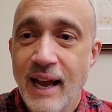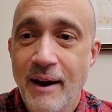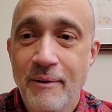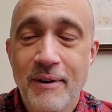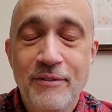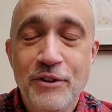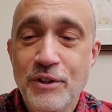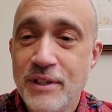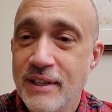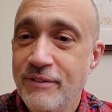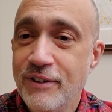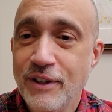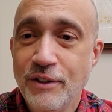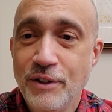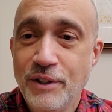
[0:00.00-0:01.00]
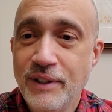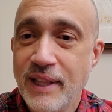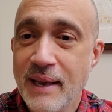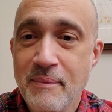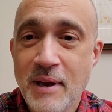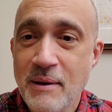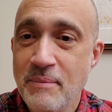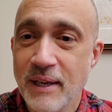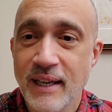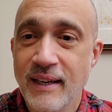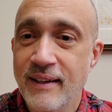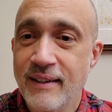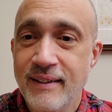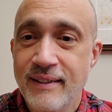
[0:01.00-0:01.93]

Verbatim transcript: however difficult they may be,